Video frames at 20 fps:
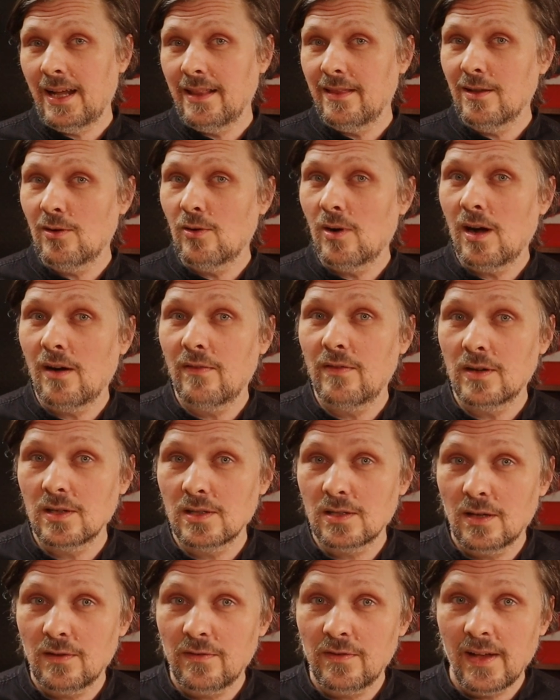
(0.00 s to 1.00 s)
had no
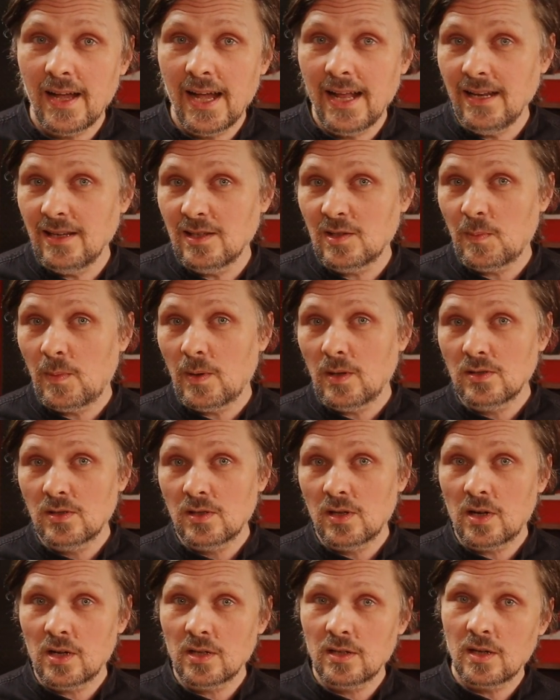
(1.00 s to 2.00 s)
offers of any
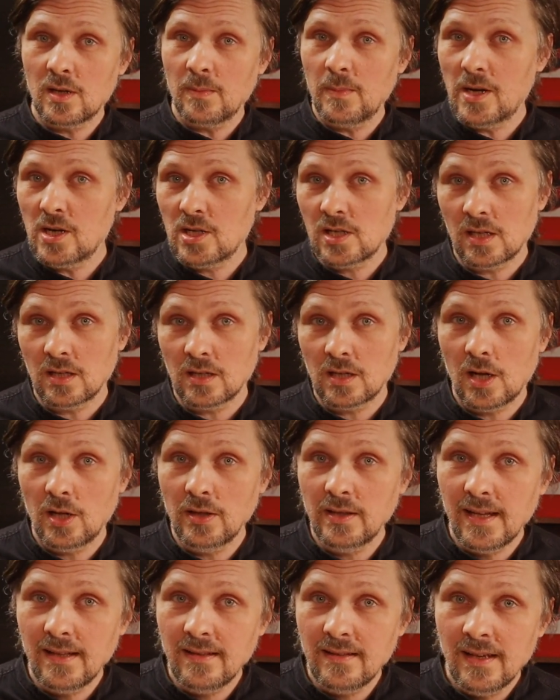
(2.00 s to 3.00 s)
sponsored commercial
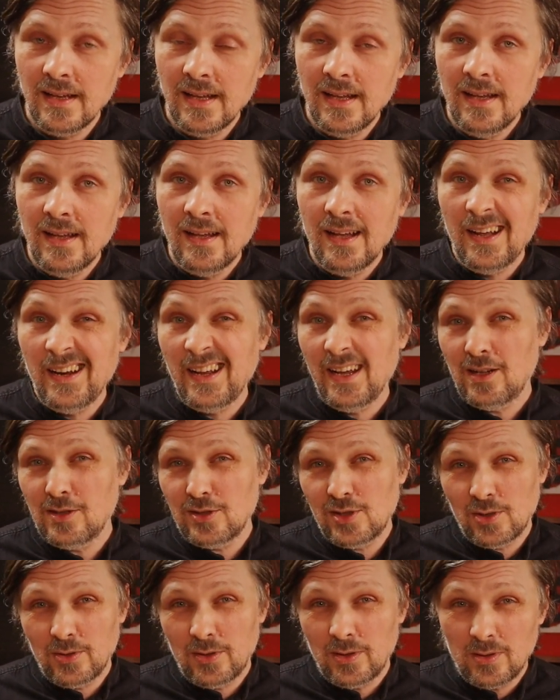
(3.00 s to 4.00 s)
content, and I
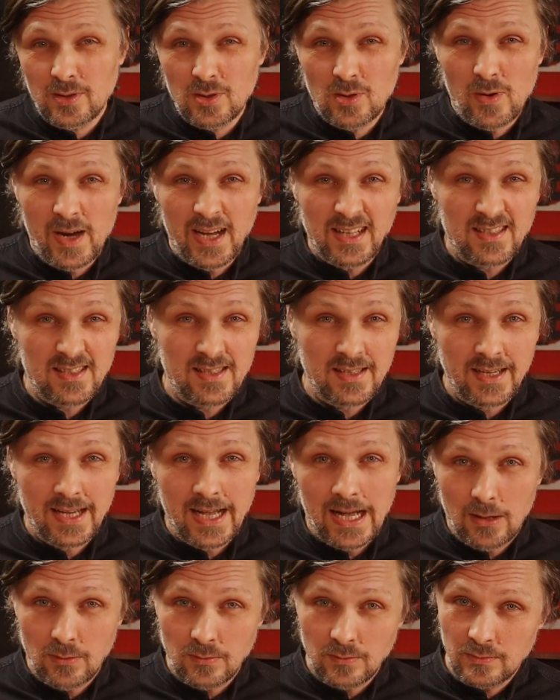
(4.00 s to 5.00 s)
also don't quite see
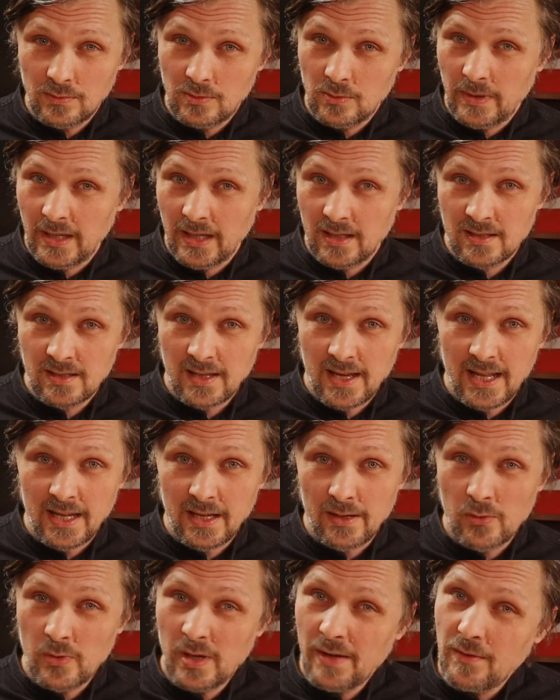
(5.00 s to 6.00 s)
how doing
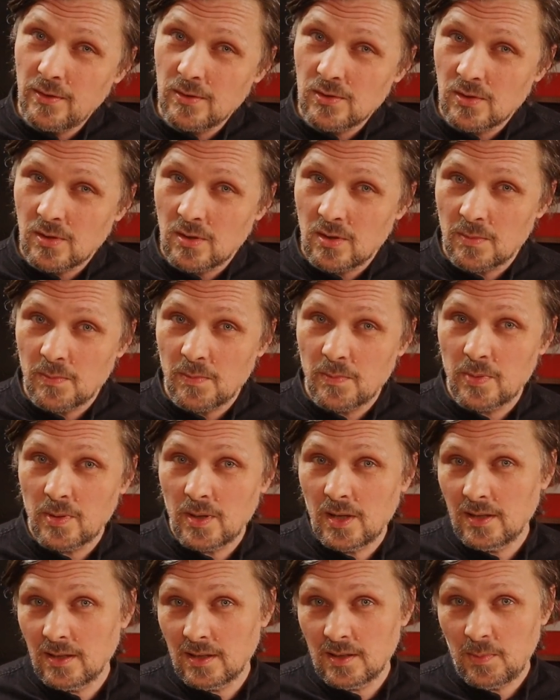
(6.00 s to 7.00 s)
any reviews or
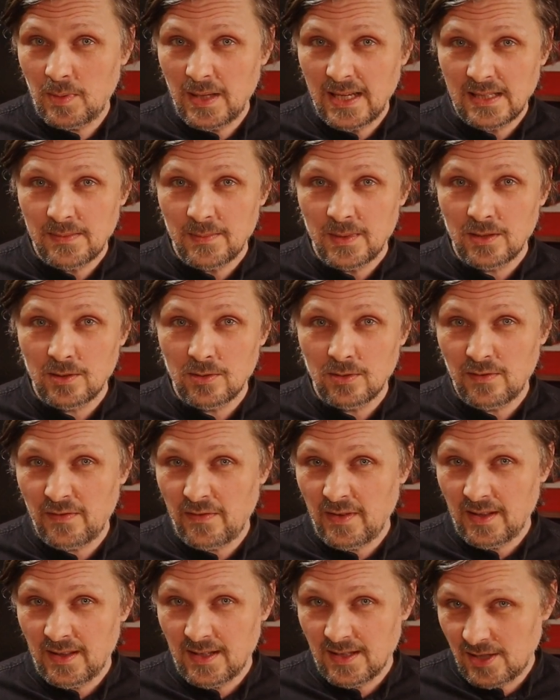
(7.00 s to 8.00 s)
product placement could
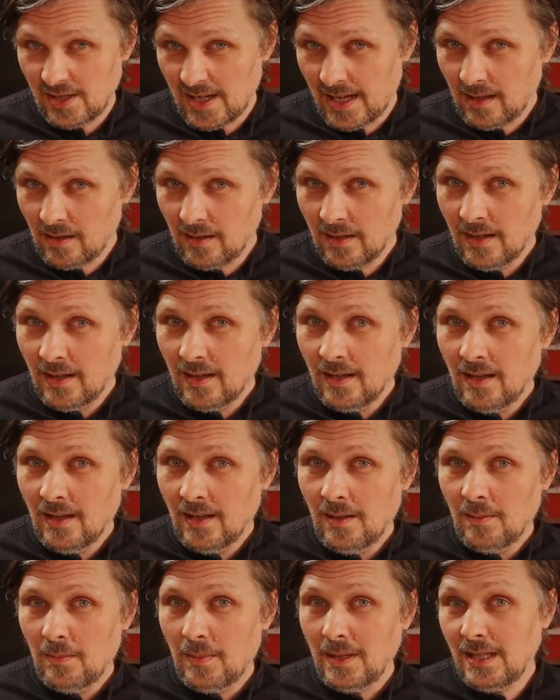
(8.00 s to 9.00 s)
fit this channel.
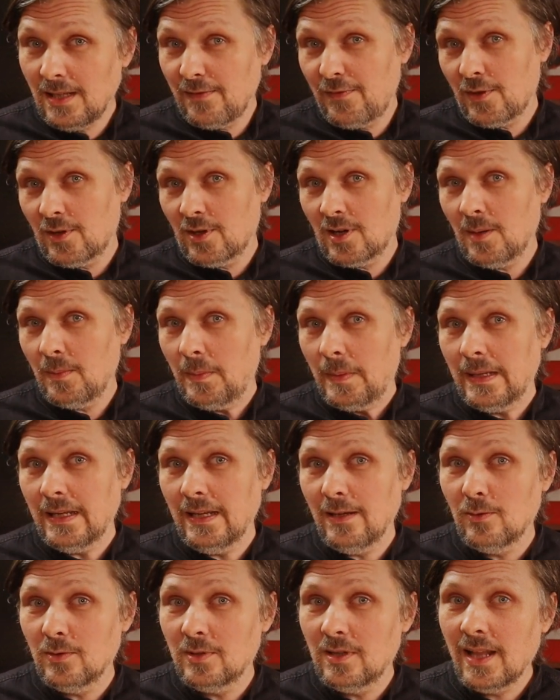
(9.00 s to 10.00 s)
But if your
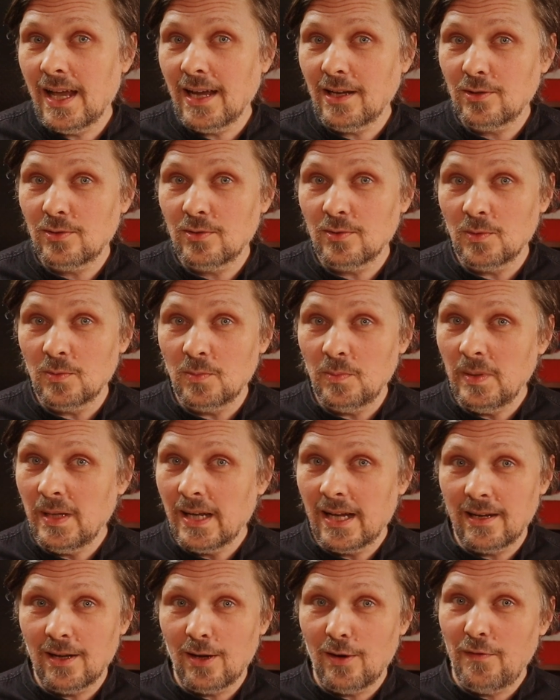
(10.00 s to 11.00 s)
company would like to
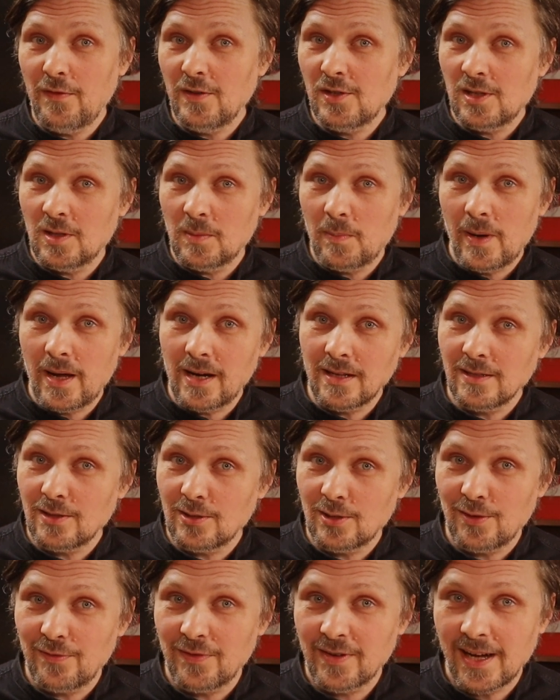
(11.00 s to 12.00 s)
be an official
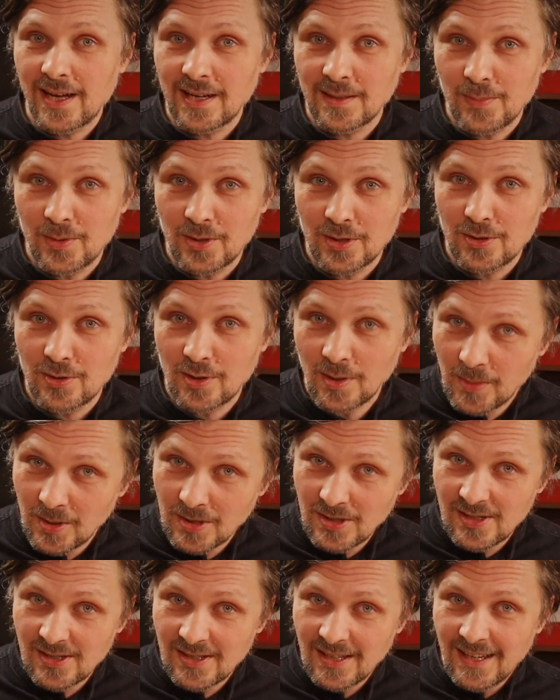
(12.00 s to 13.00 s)
partner of Cardboard
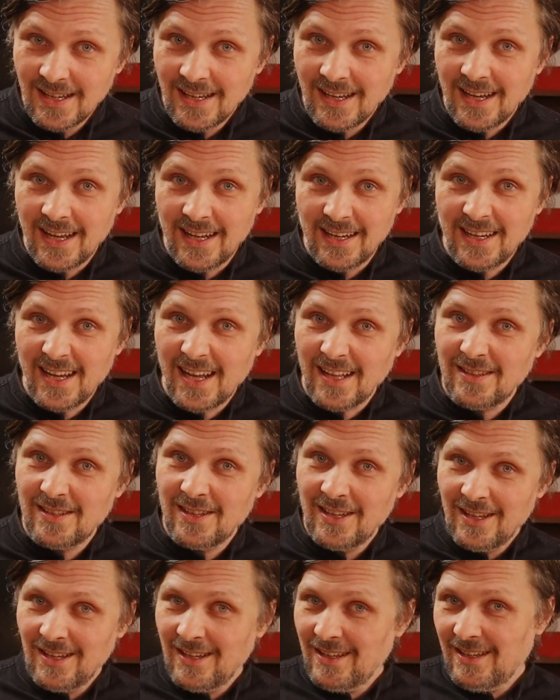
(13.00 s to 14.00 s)
Robots and
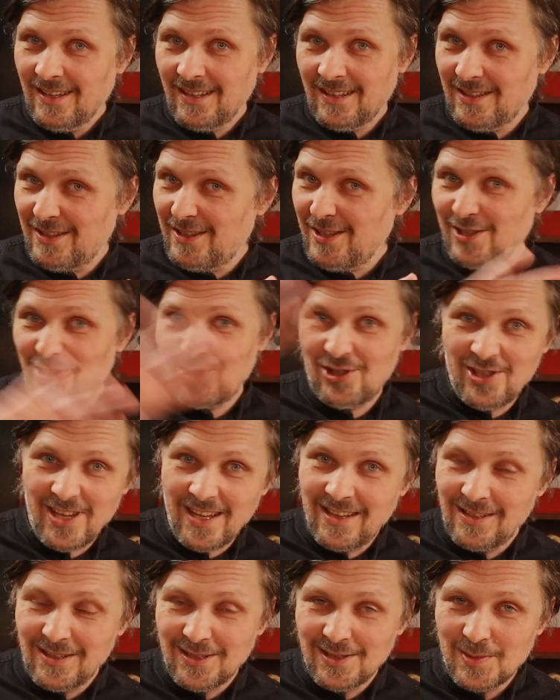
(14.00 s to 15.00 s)
get "This
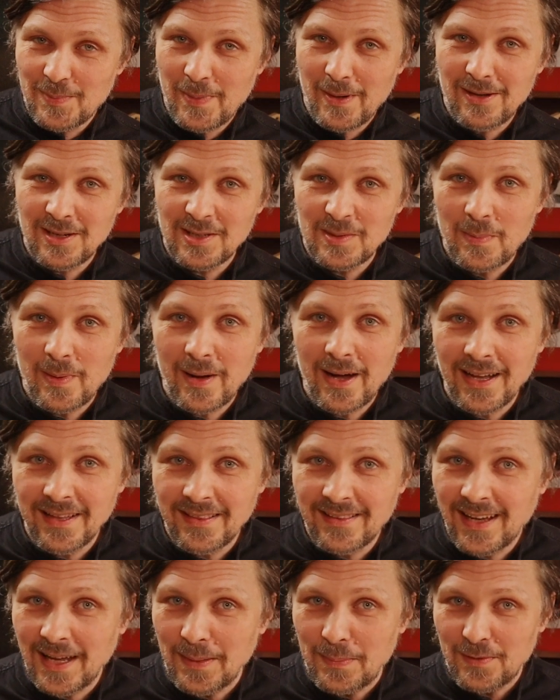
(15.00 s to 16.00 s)
channel is powered by"
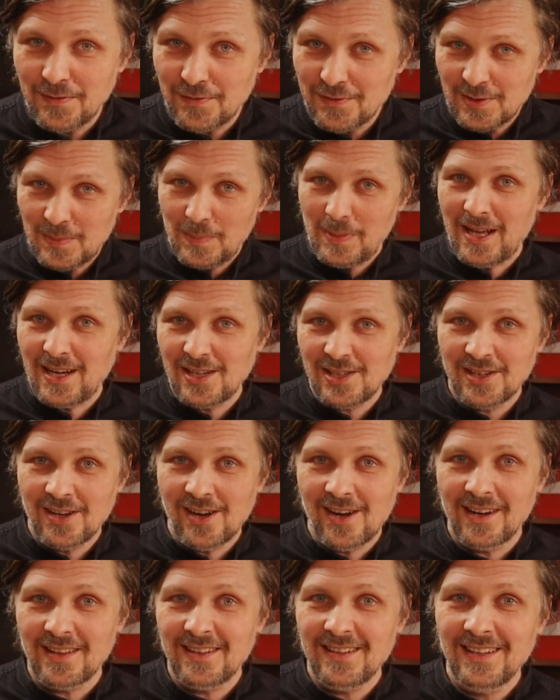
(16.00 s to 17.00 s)
type of splash
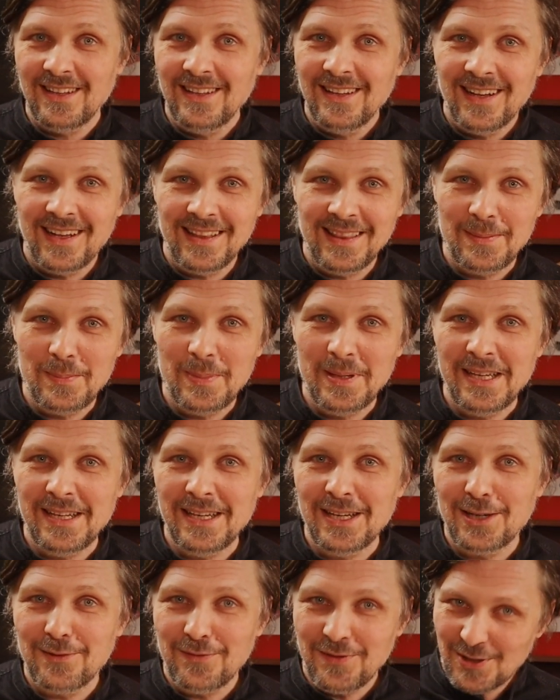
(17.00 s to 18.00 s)
card at the
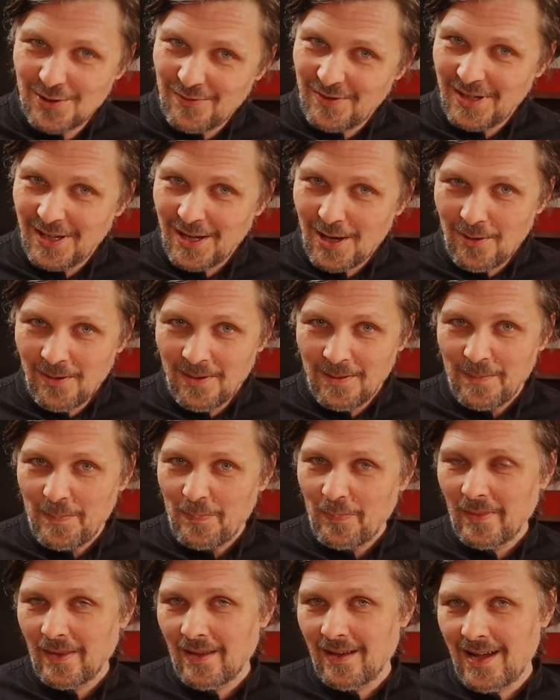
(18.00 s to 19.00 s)
beginning of each video,
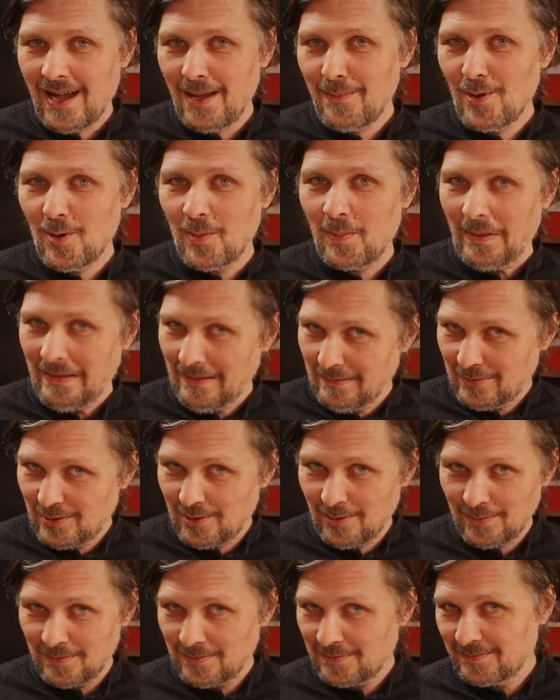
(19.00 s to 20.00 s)
I'm open,
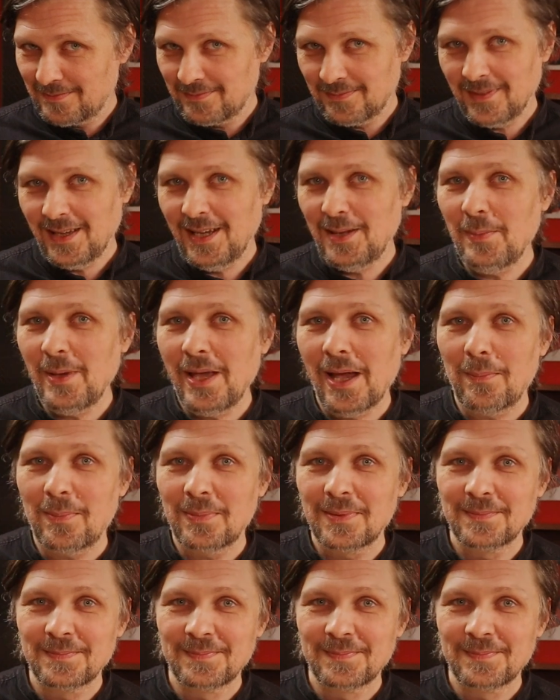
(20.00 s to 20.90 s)
so hit me up.